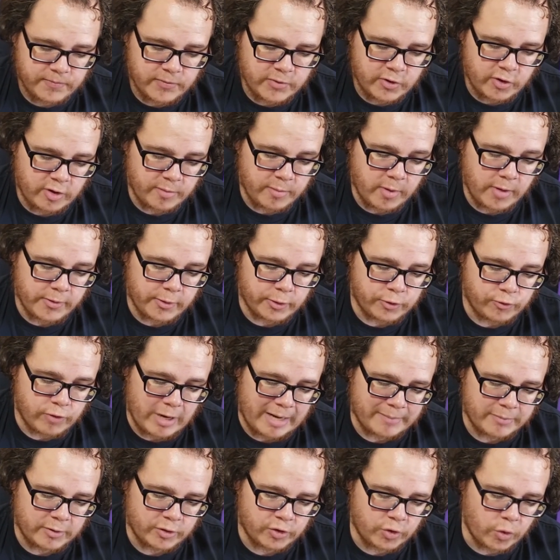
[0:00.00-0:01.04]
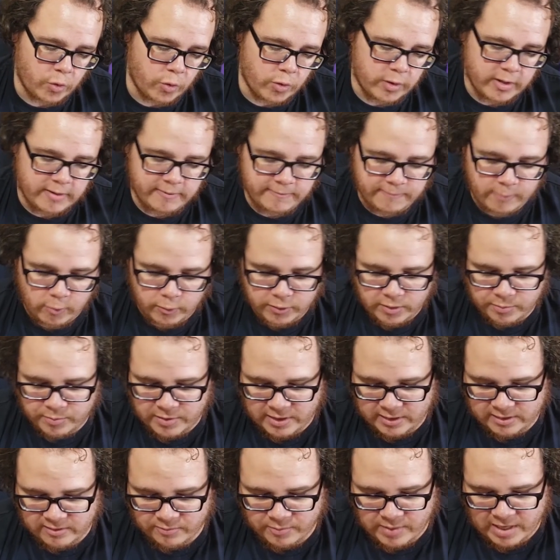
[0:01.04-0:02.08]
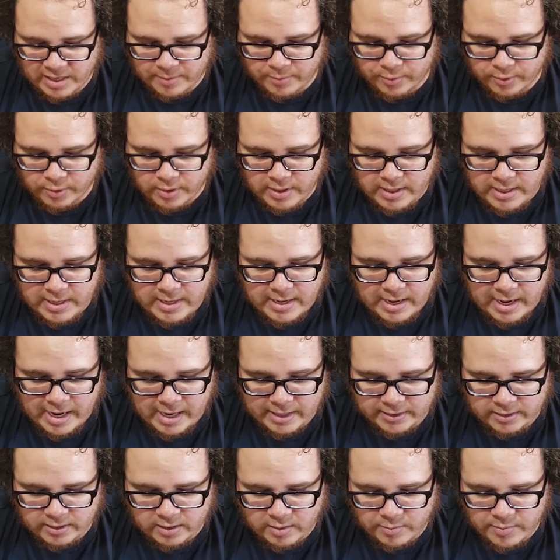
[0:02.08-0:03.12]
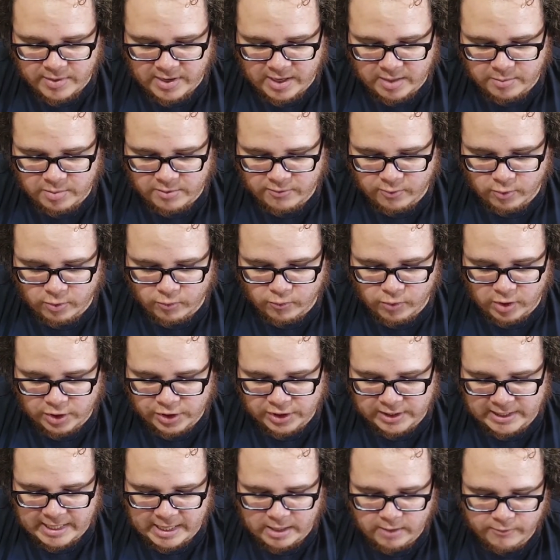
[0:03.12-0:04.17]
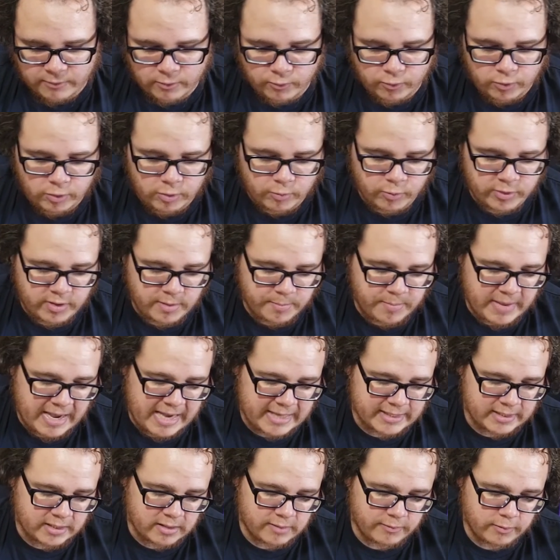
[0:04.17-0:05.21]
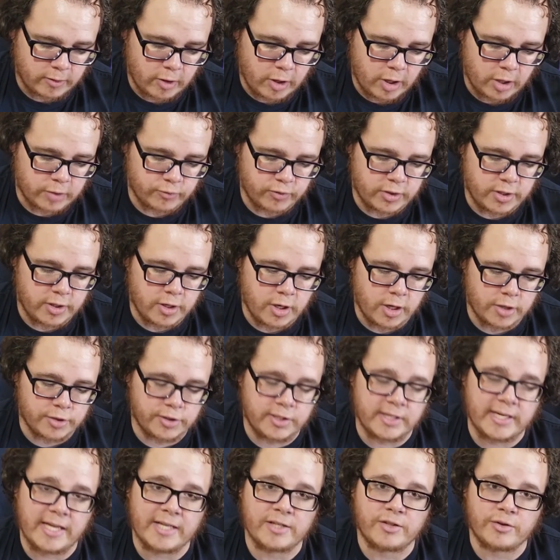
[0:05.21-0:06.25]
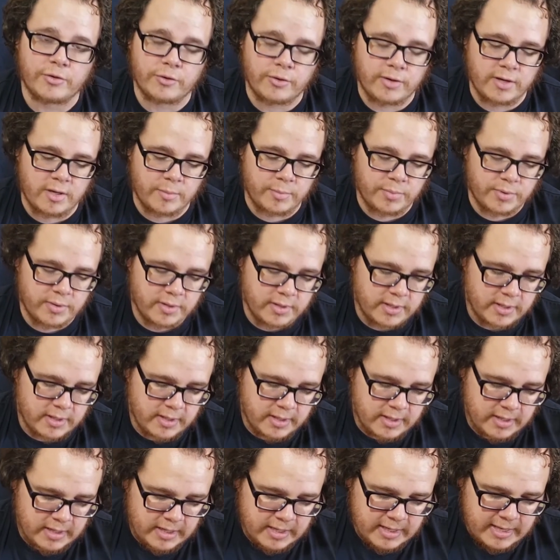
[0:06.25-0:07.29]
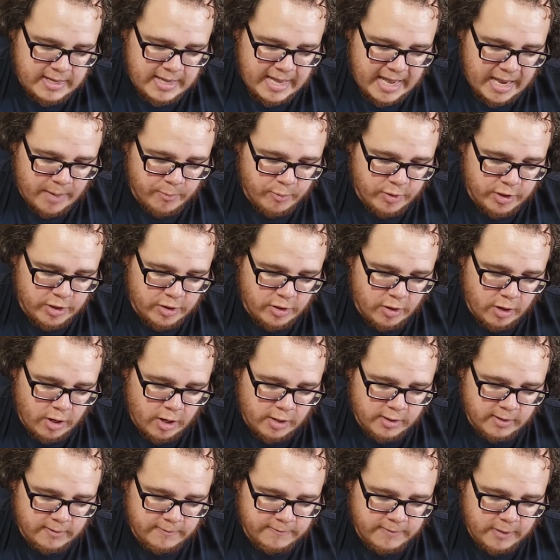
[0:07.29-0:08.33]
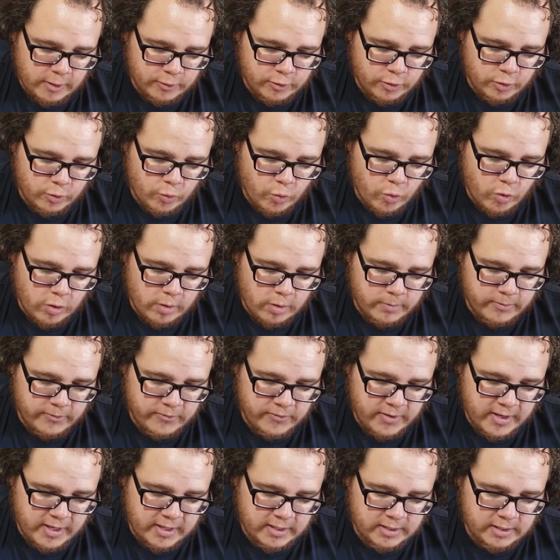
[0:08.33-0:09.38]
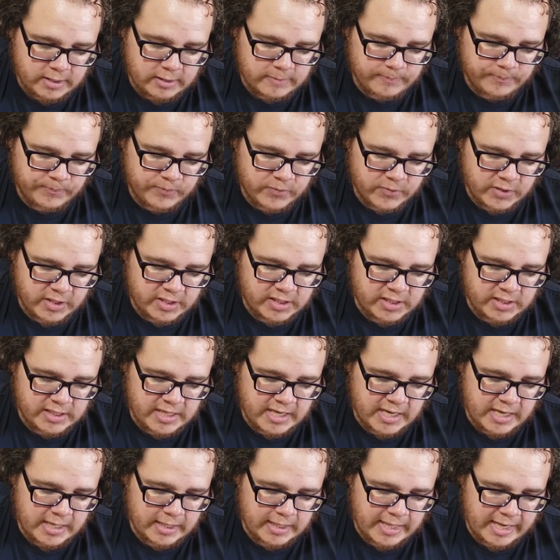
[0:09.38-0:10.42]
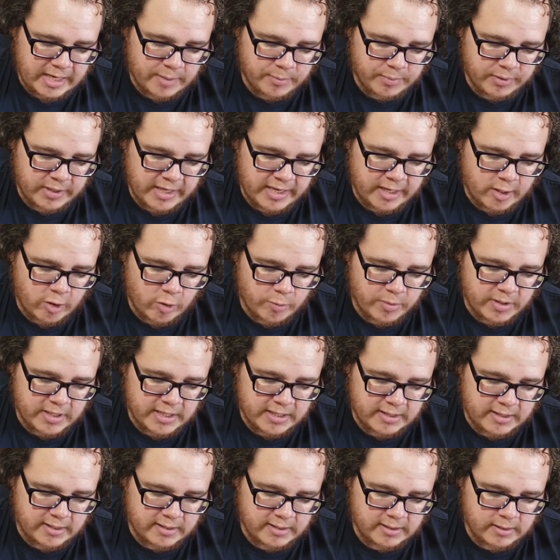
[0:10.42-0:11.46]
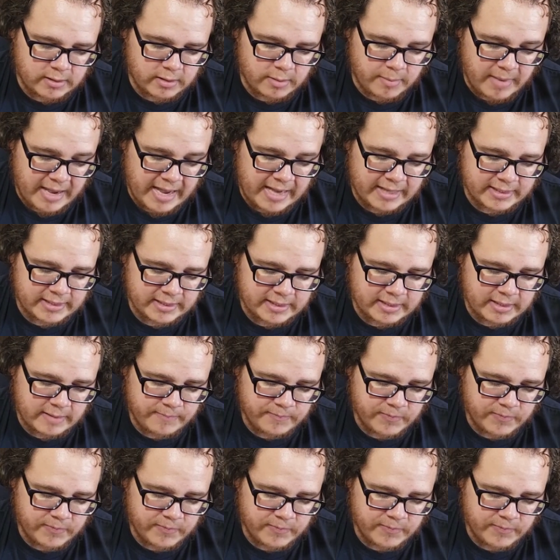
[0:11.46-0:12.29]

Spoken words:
Her mother dropped a torn and folded piece of paper onto the bed before rushing out of the room with a basket of laundry nudged against her hip. Emery yawned and felt her warm face, the skin like Play-Doh beneath the mask.